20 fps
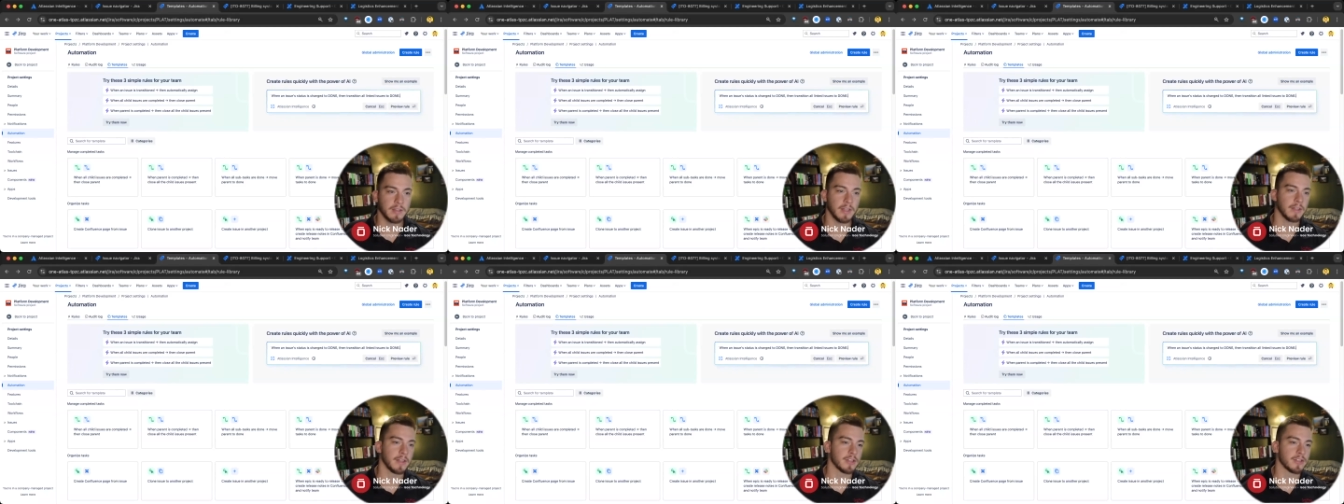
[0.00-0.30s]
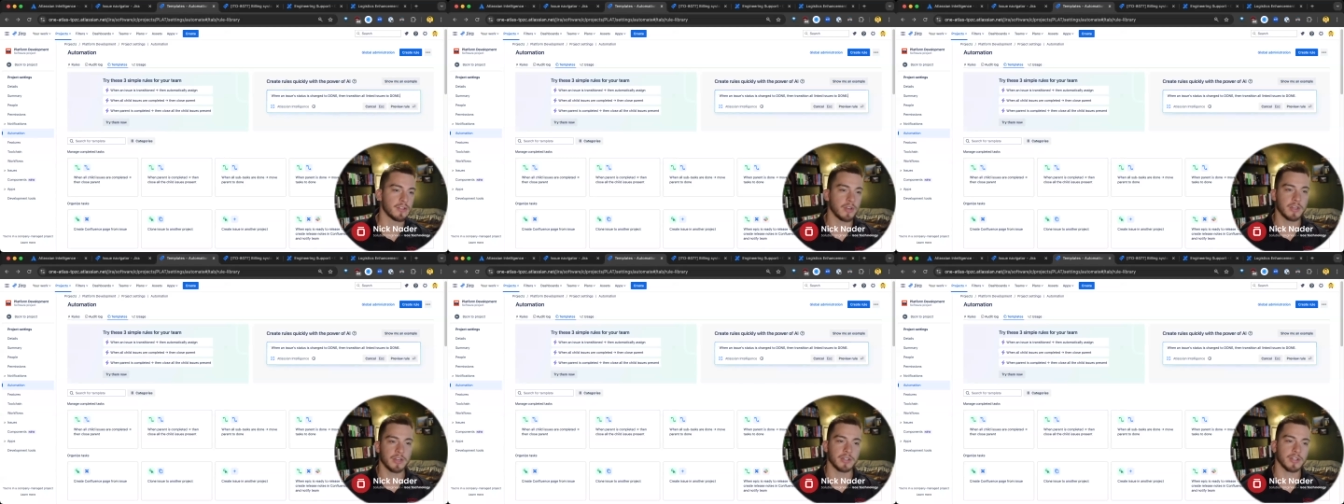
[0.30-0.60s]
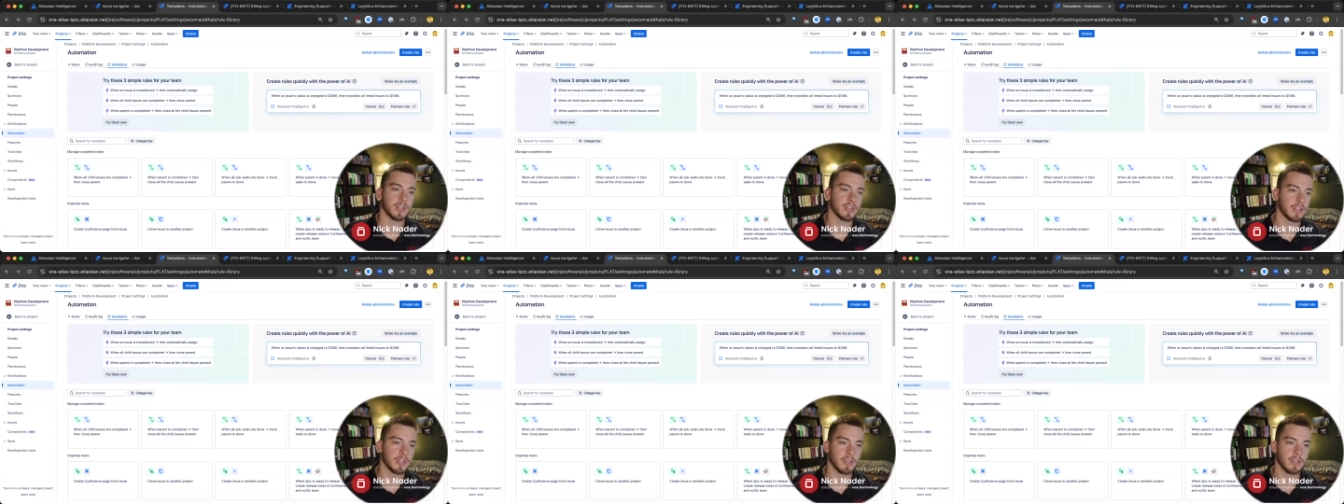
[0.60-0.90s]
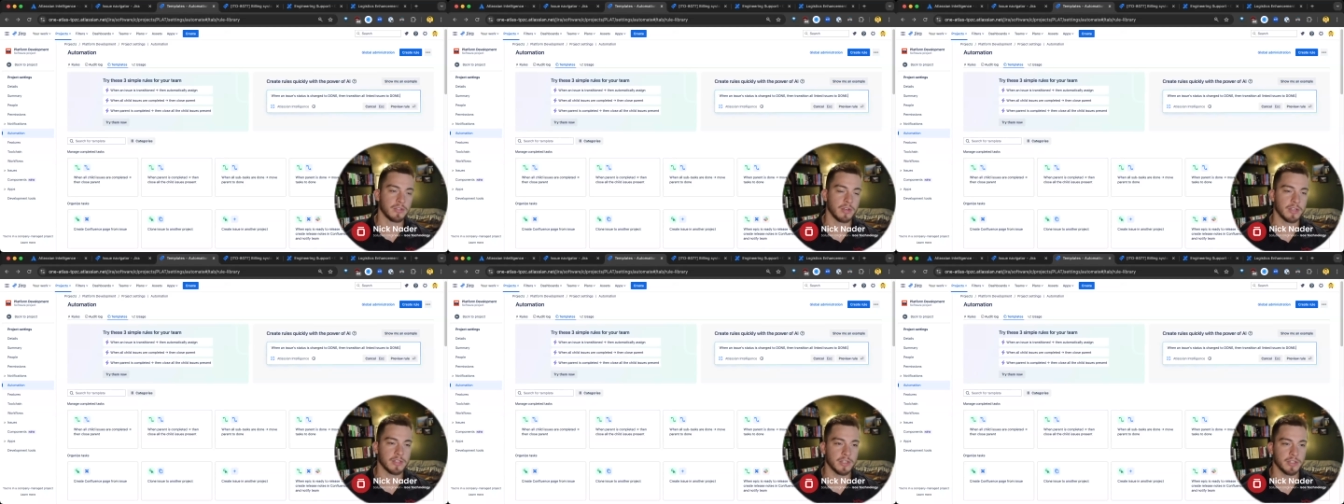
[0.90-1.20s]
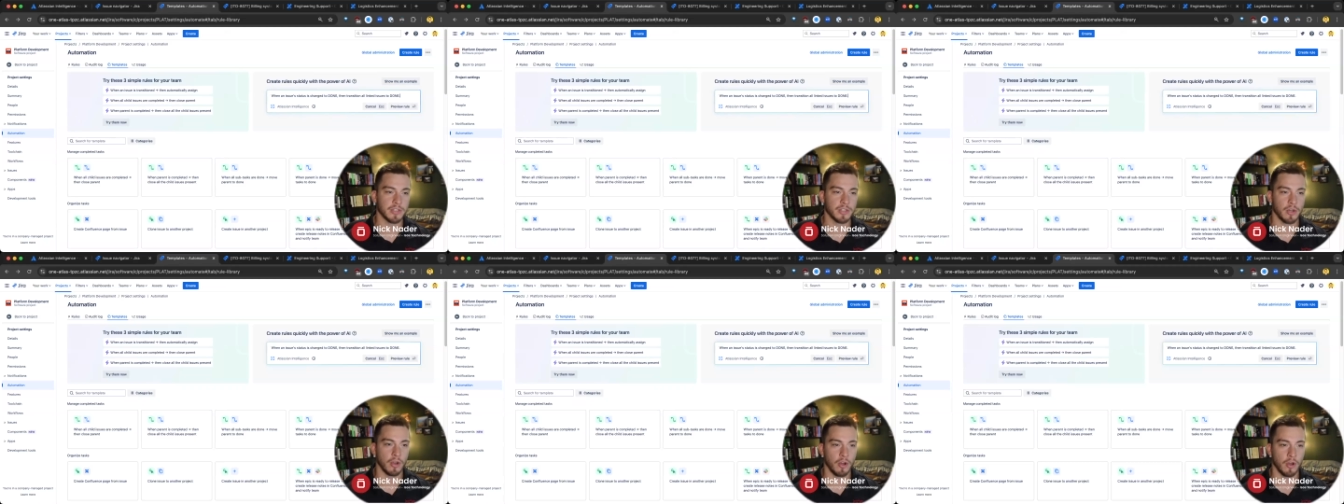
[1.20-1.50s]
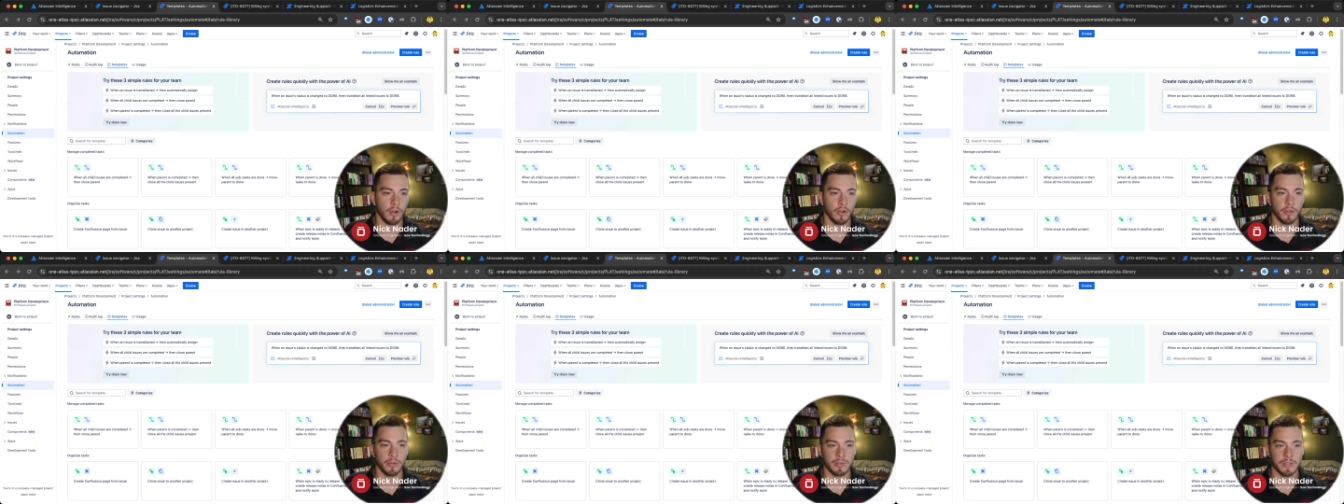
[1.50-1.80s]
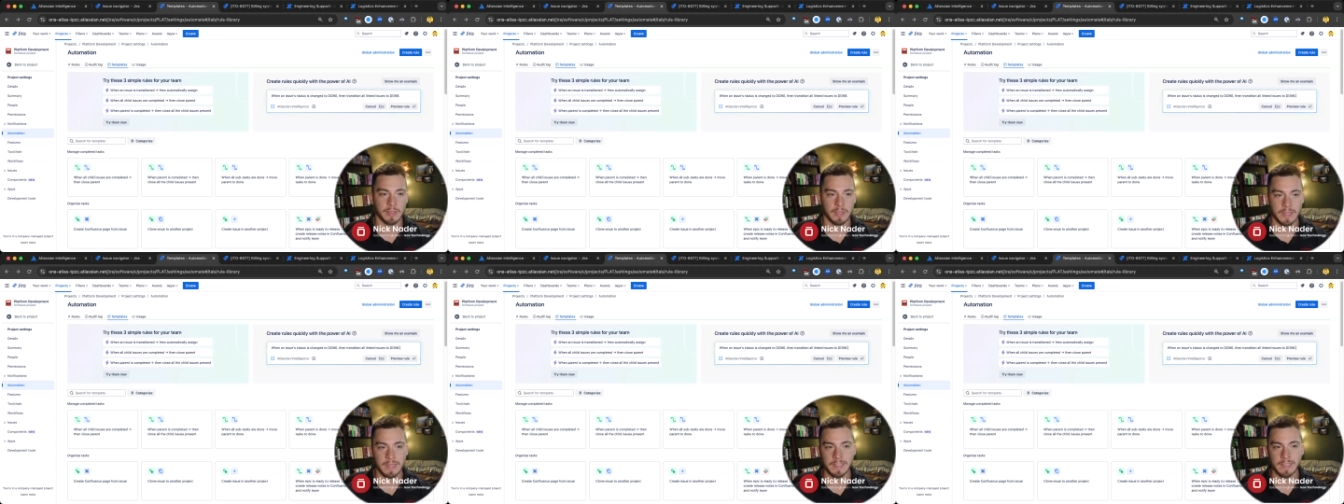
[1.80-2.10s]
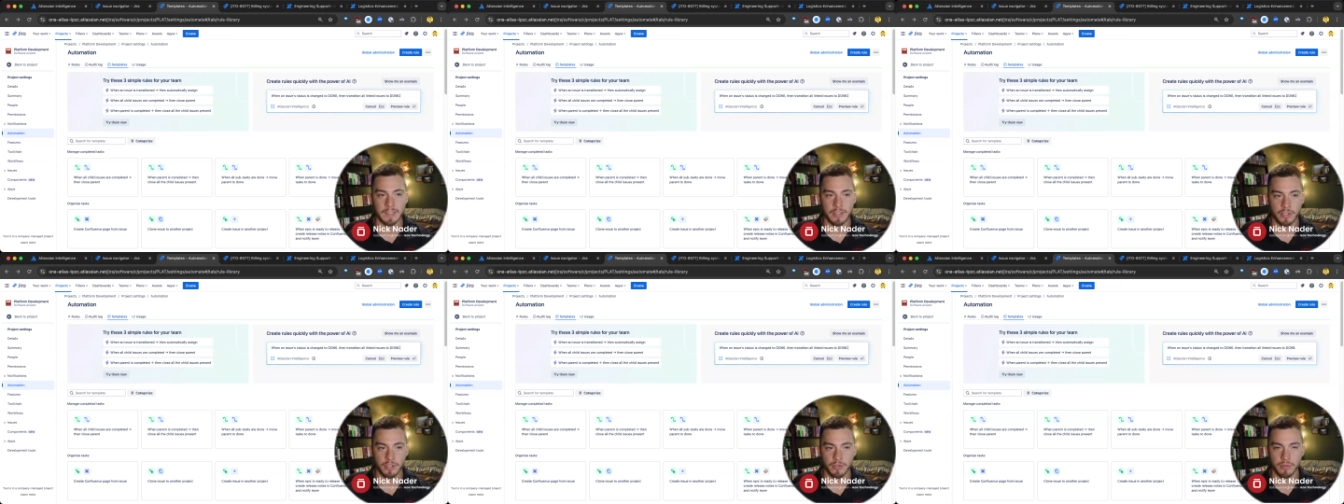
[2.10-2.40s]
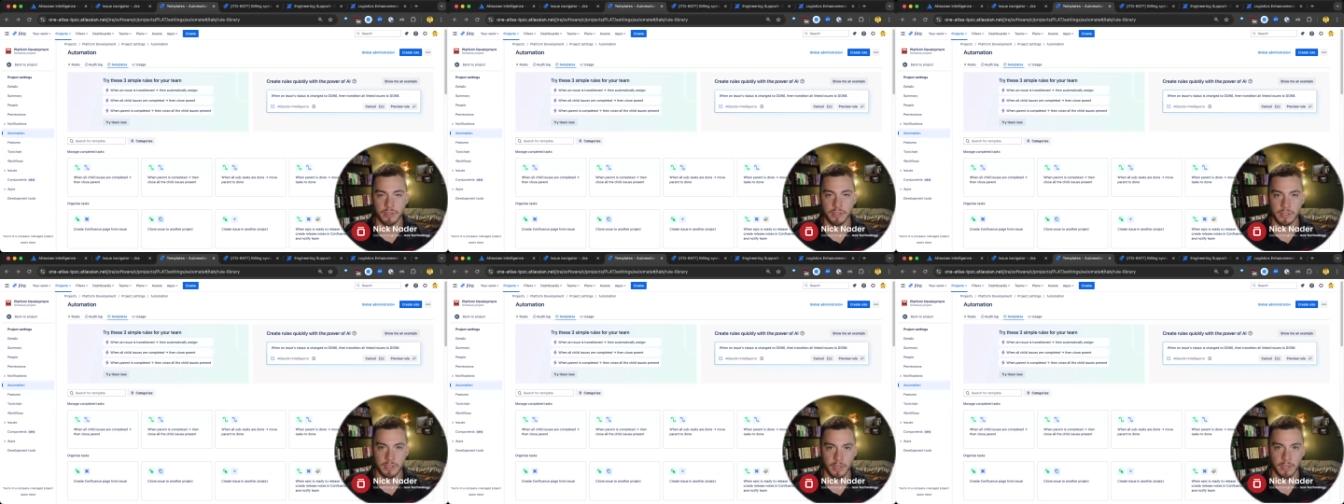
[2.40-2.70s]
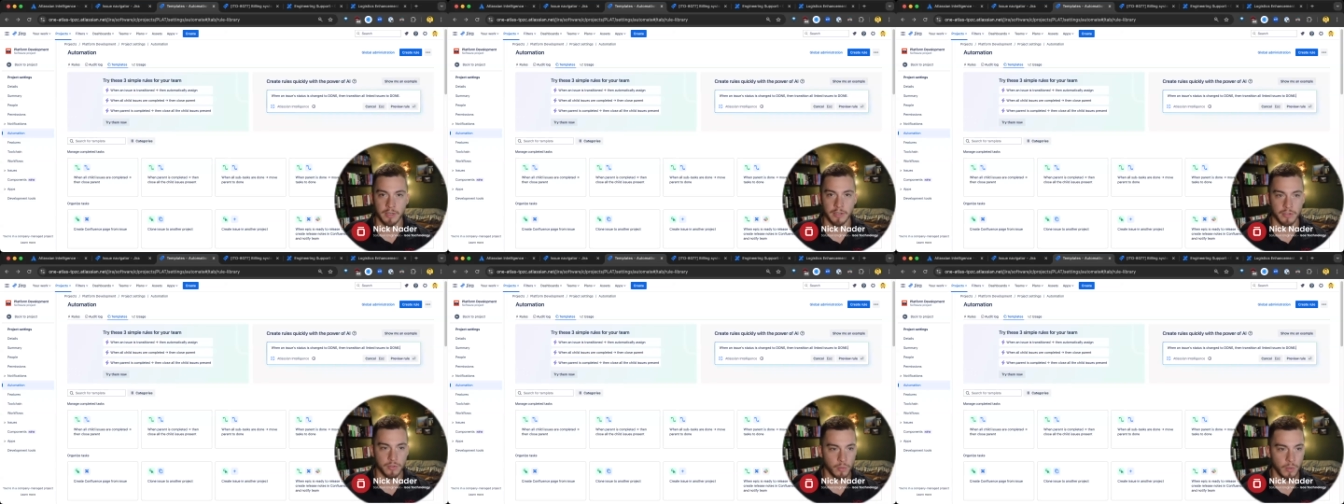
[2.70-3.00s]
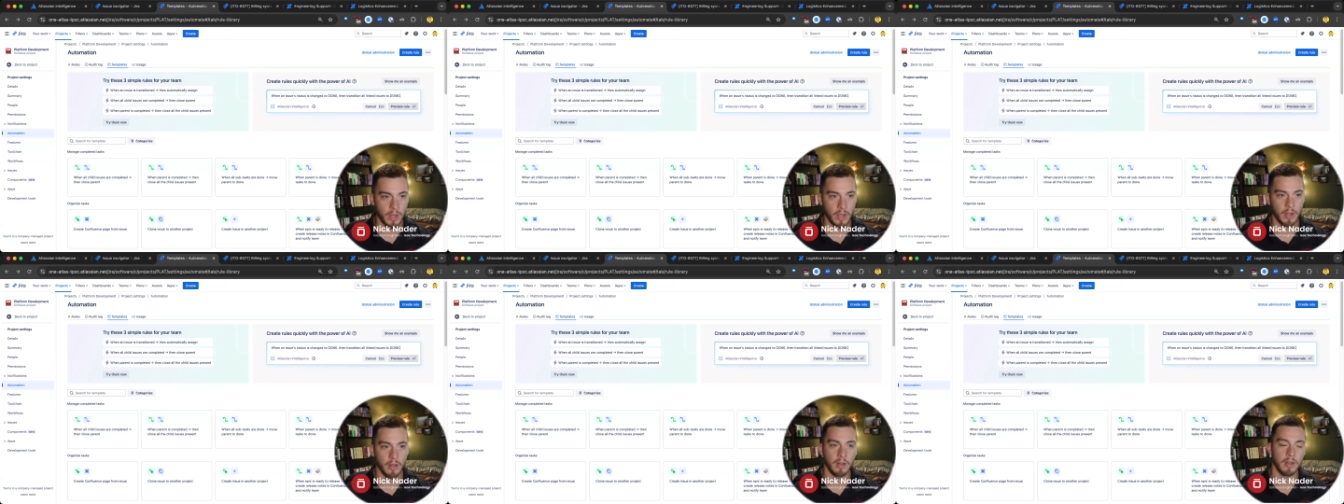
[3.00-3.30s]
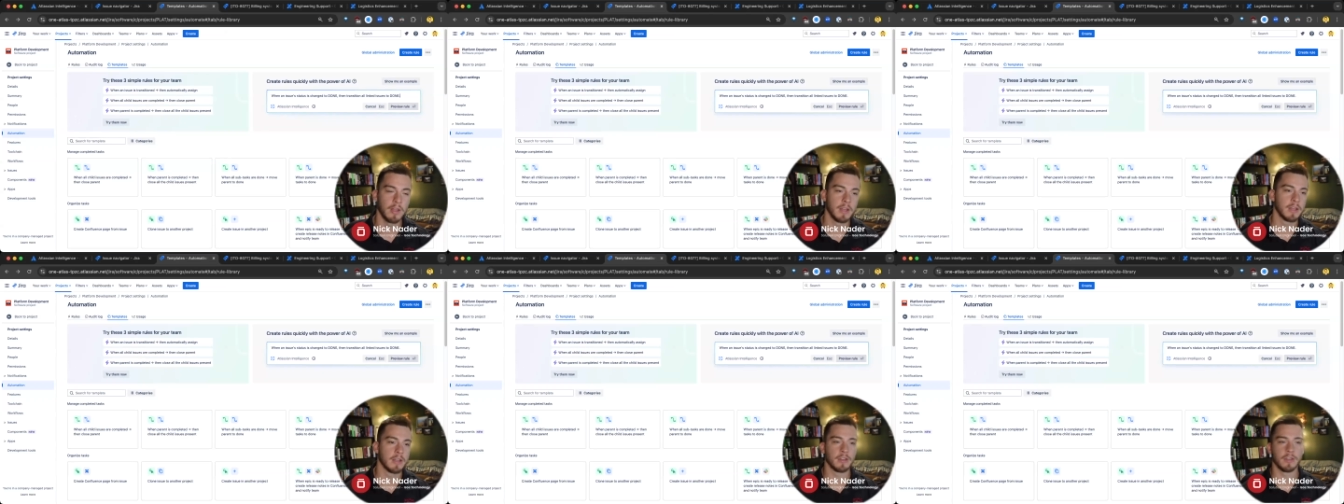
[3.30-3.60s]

then let's transi transition all those linked issues to done as well.